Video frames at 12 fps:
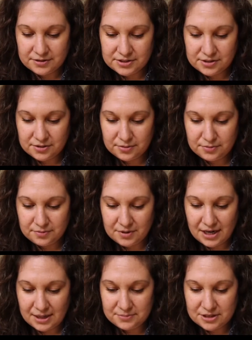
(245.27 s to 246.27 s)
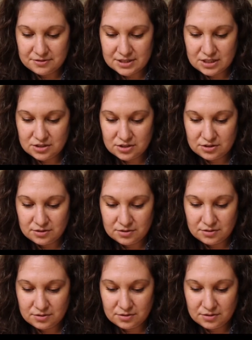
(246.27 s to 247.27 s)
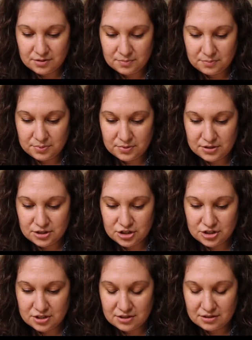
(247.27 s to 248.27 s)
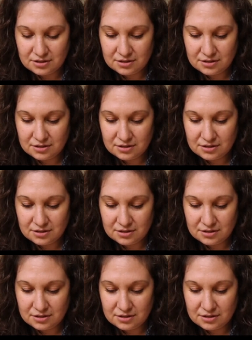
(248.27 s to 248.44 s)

So I'm going to push